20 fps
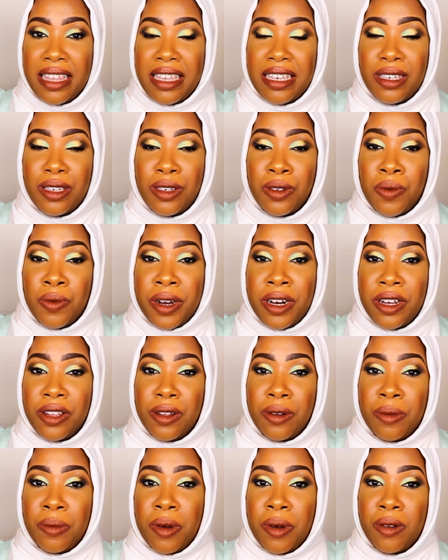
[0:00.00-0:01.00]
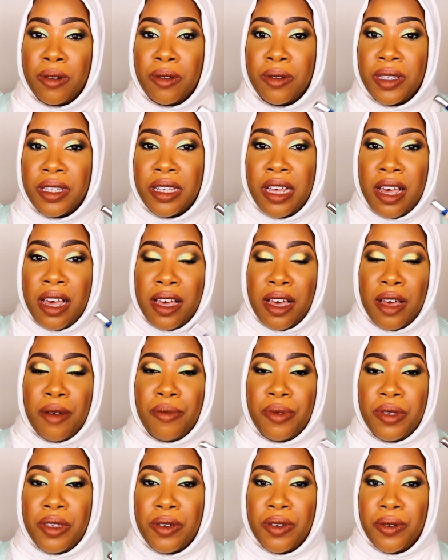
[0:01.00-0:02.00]
This is one of the most
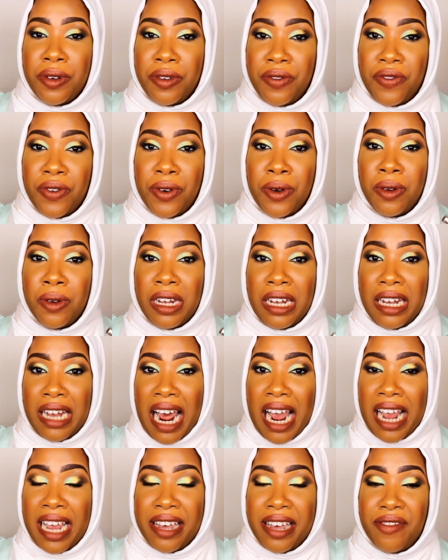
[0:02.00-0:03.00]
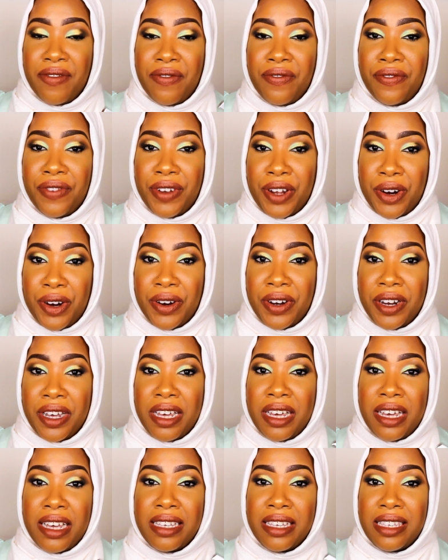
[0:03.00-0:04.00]
beautiful, light,
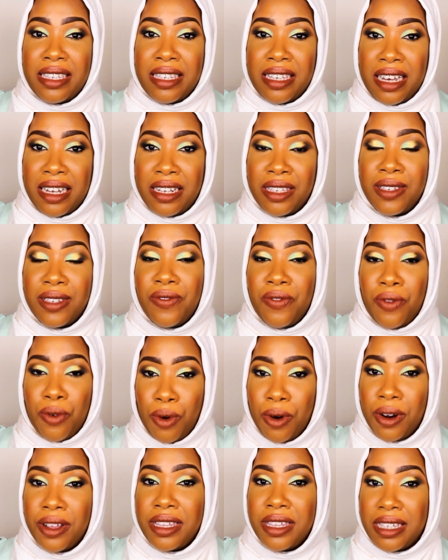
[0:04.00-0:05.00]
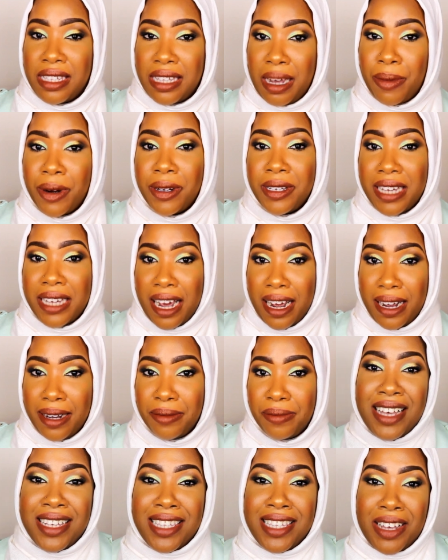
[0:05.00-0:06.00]
flirty scents for the
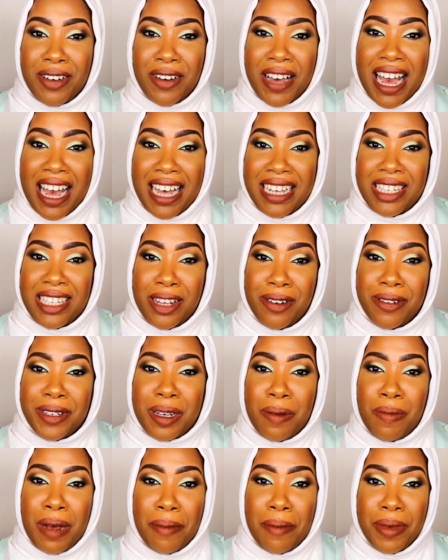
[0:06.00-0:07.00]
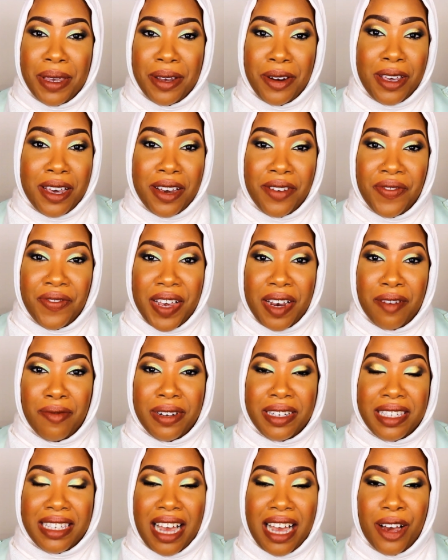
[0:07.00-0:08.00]
summertime. So guys, those are my mid-year
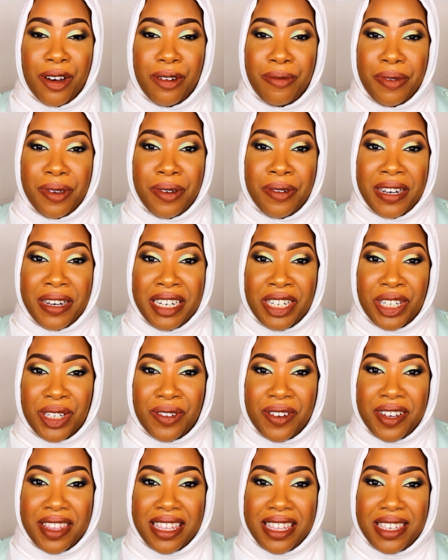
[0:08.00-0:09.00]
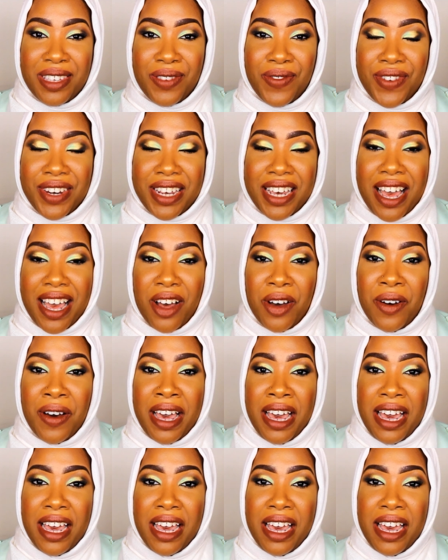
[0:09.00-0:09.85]
favorites. I hope you enjoyed this video.